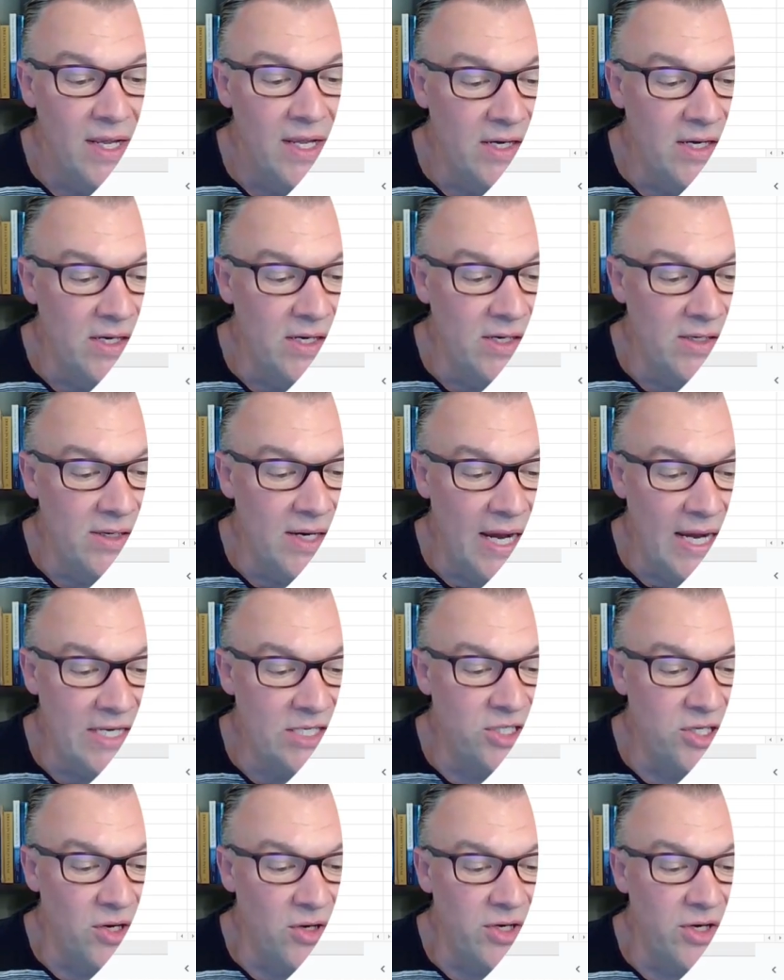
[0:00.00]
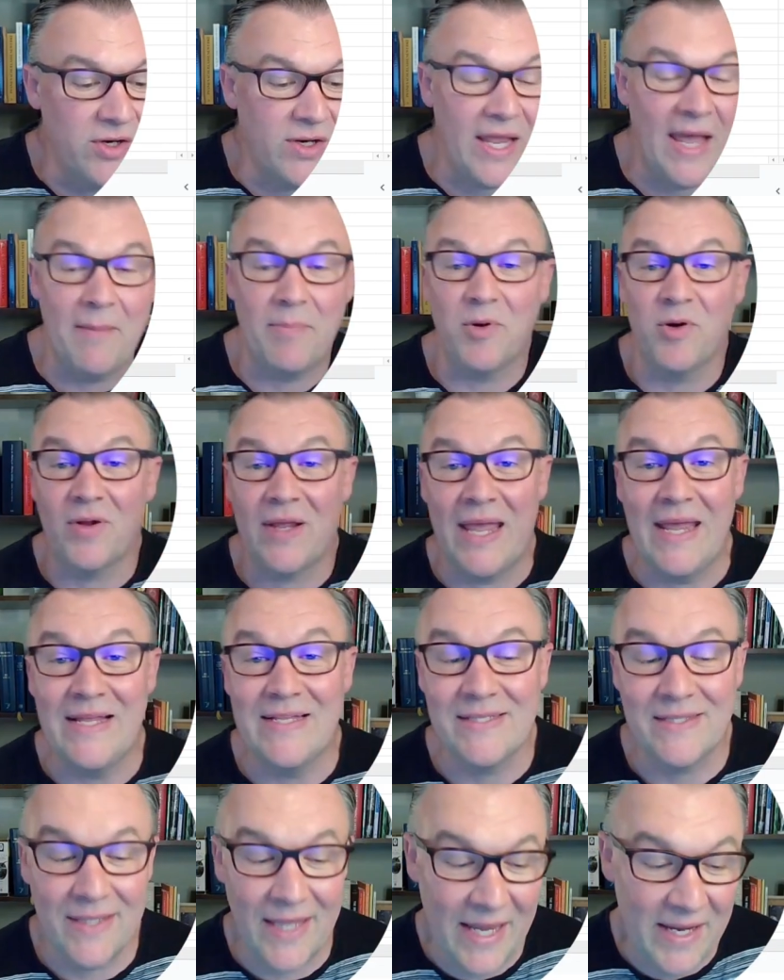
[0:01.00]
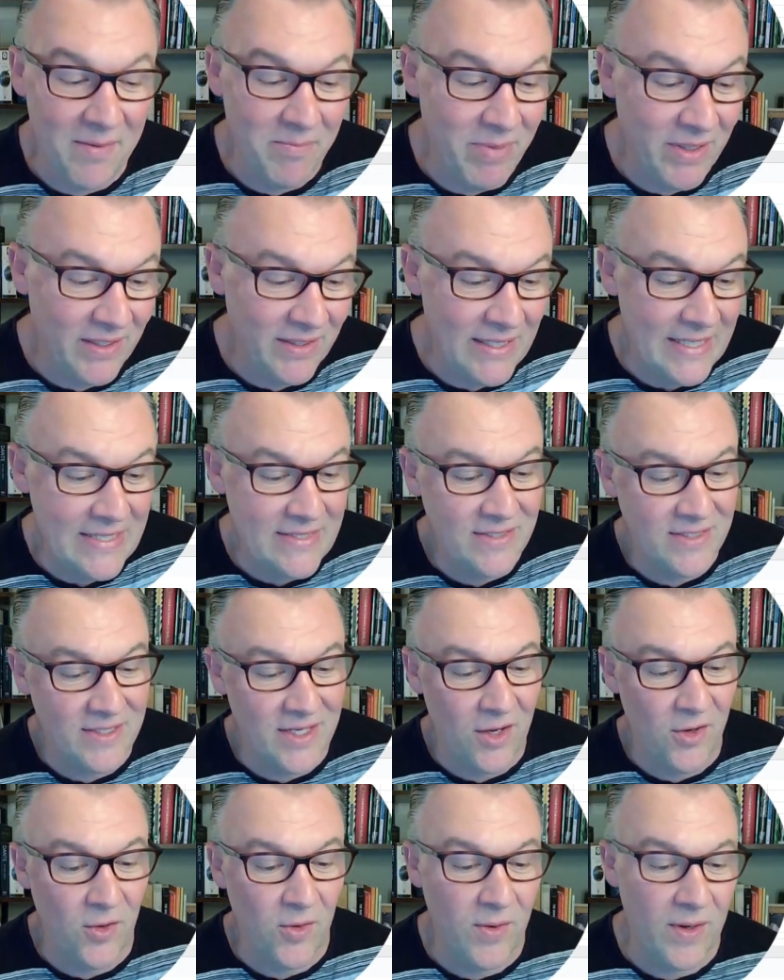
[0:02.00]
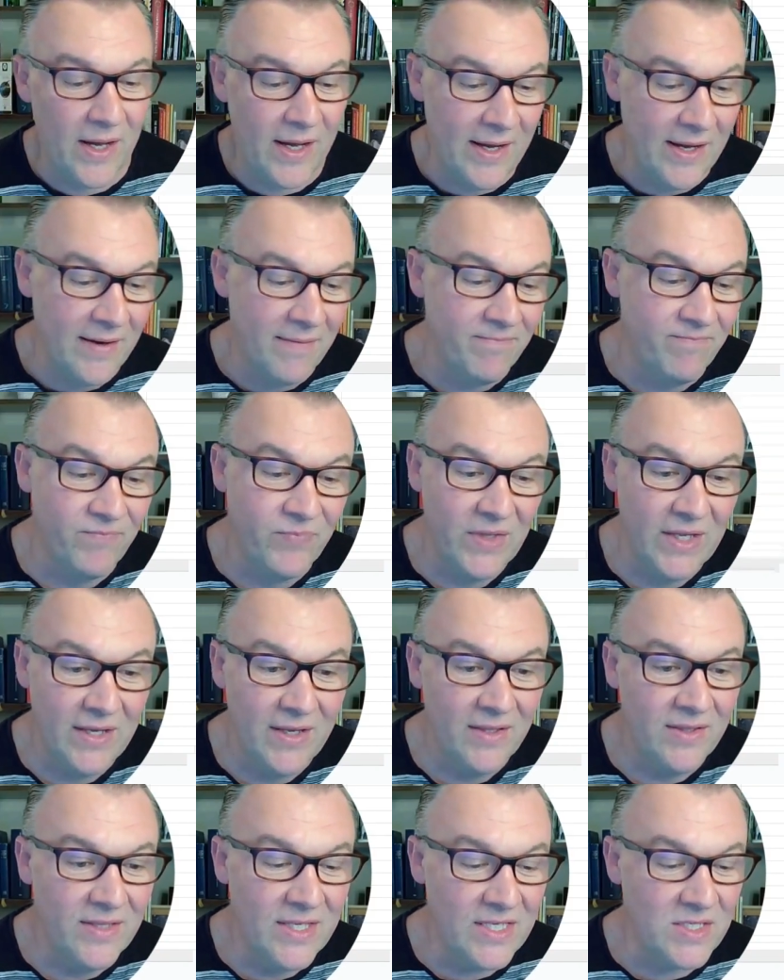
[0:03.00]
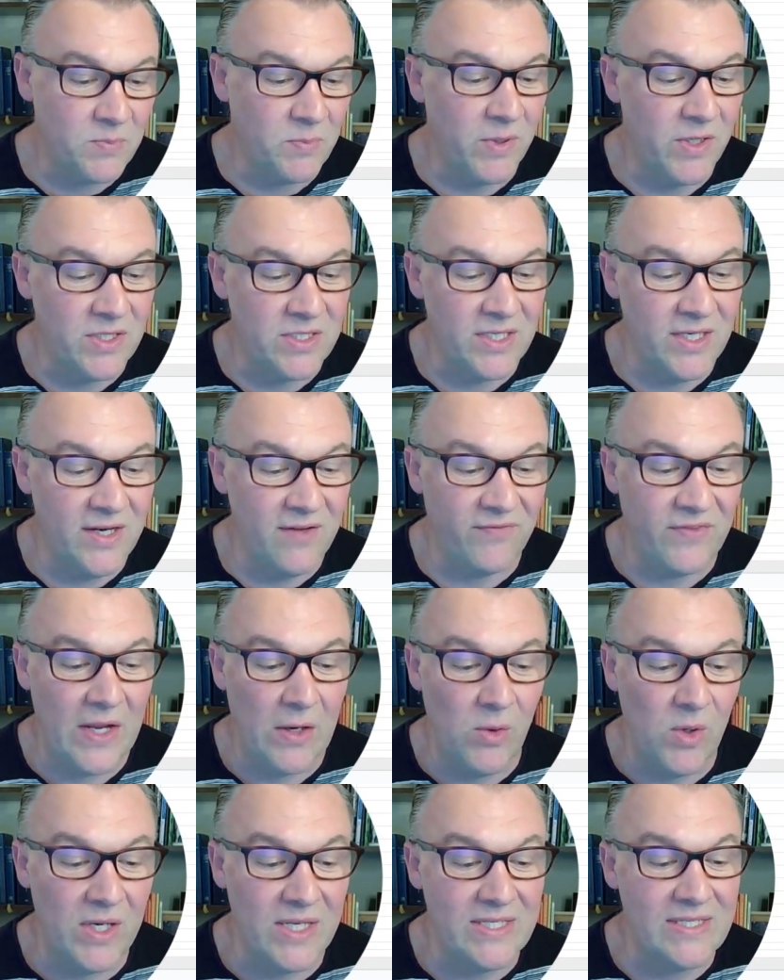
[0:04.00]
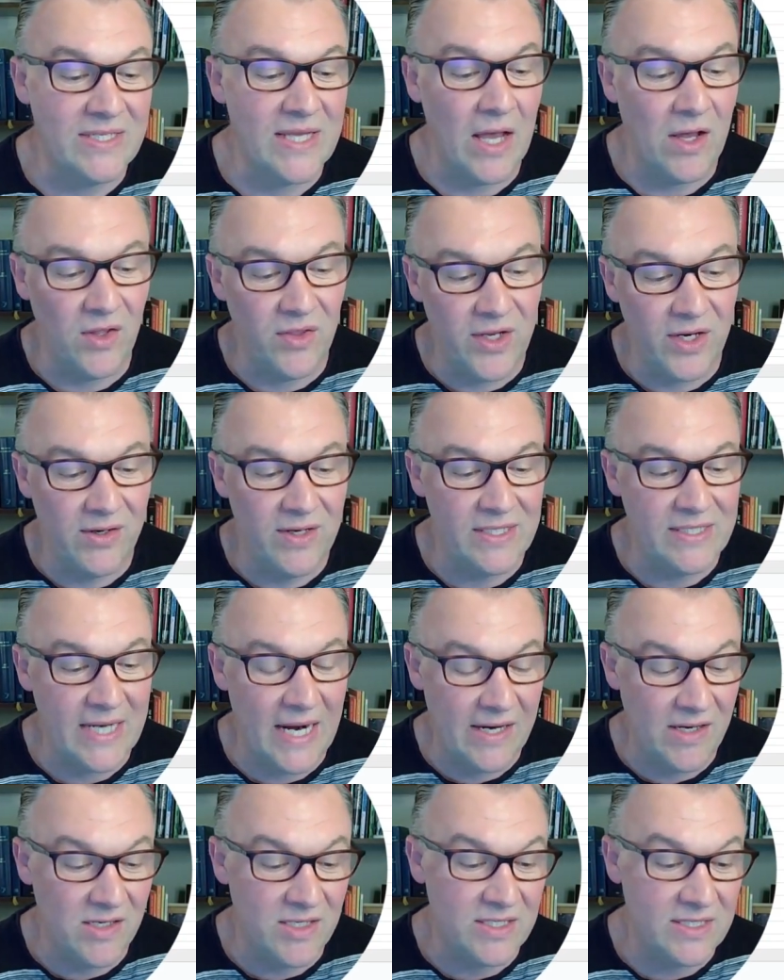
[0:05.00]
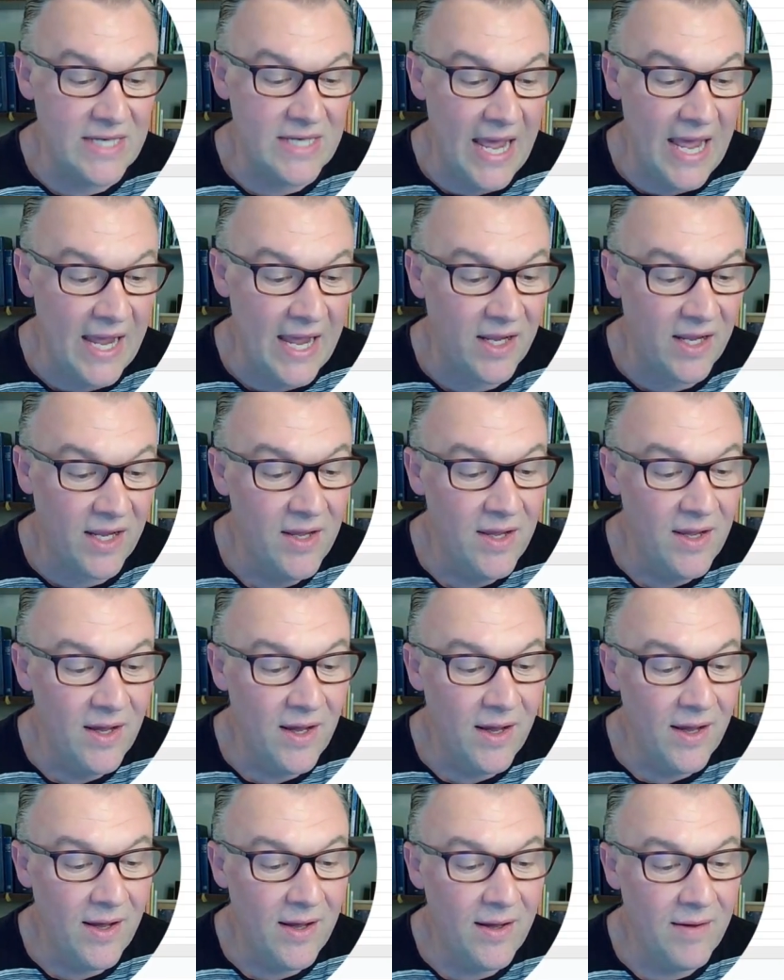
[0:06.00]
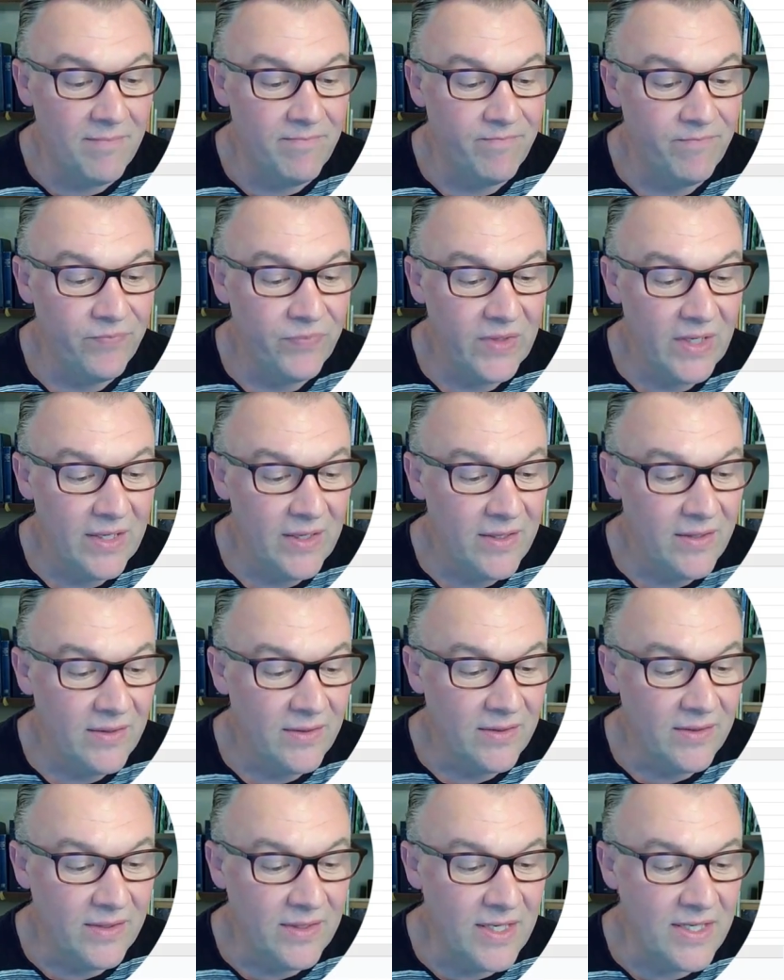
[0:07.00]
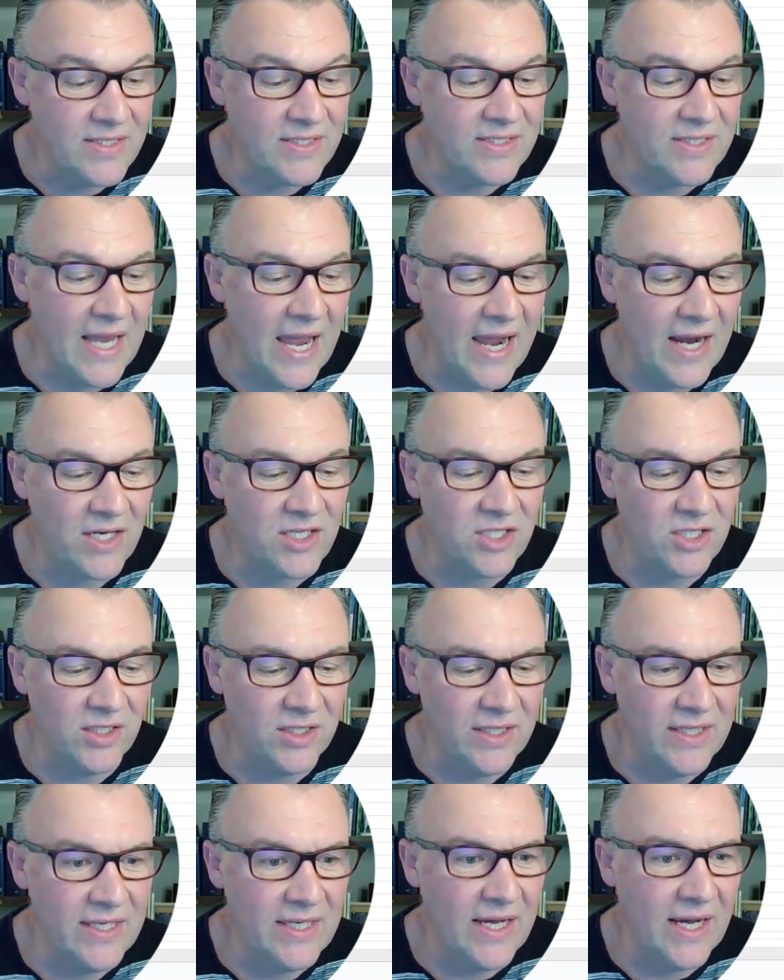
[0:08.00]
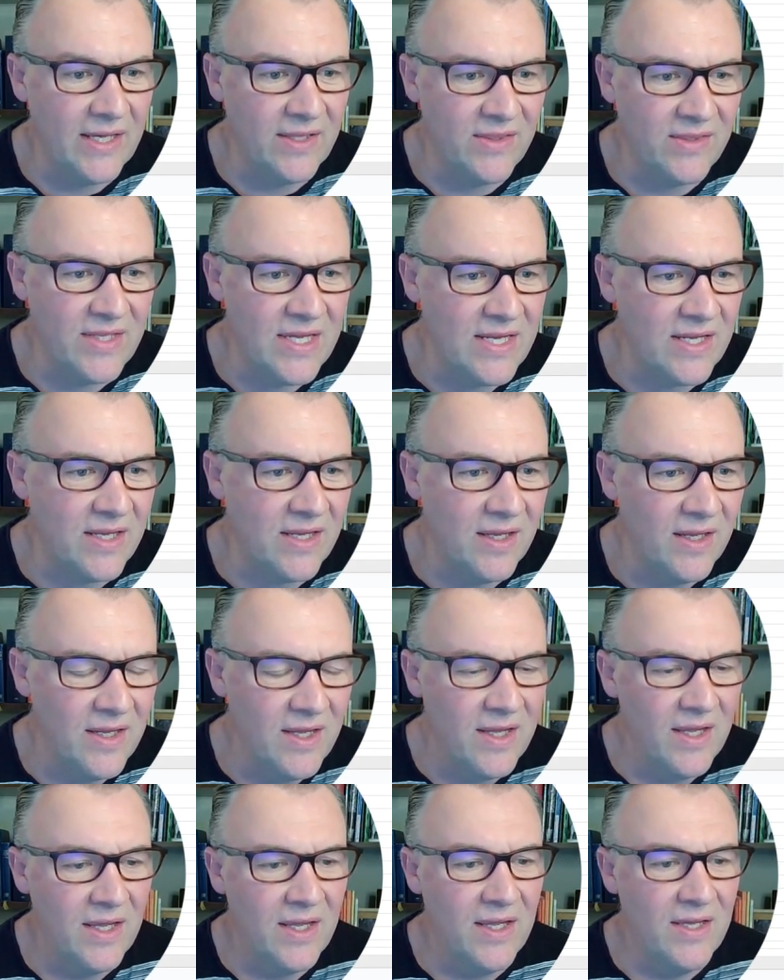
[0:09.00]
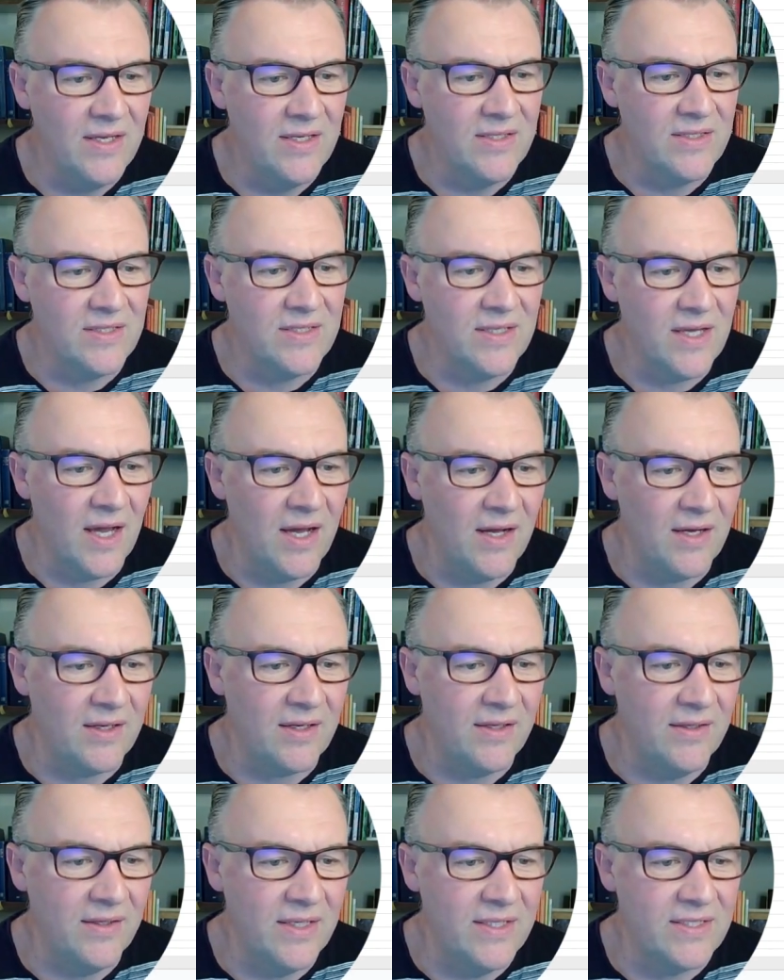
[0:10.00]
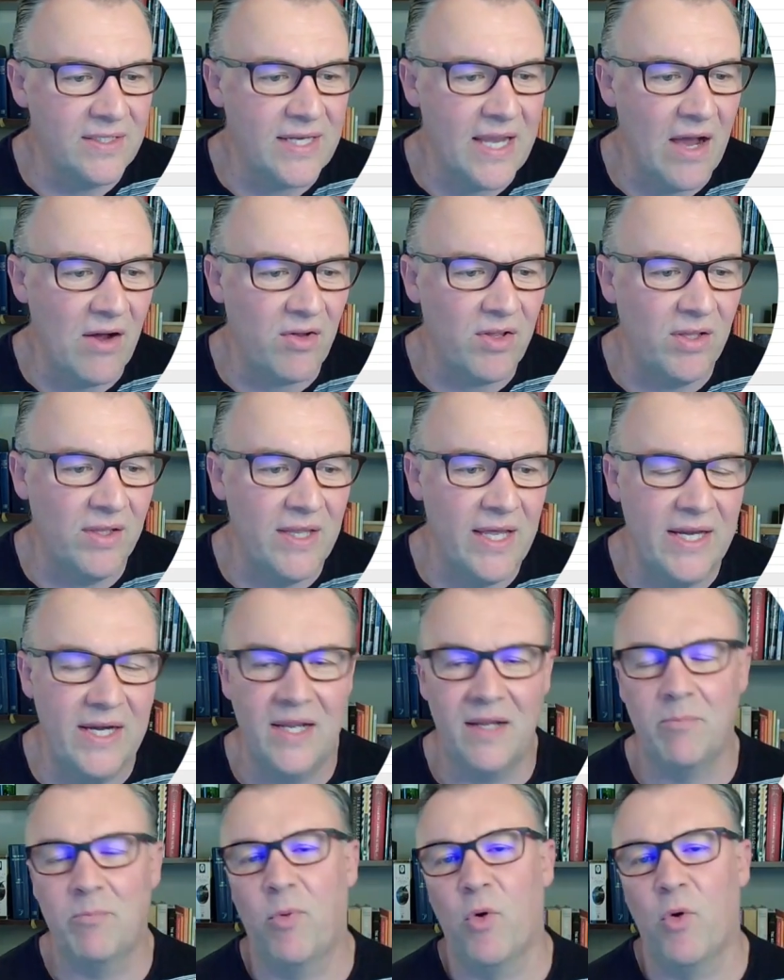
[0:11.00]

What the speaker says: Here I show your capital gains liability. So this person, if they were to sell their entire stack, this actually, I think, is calculating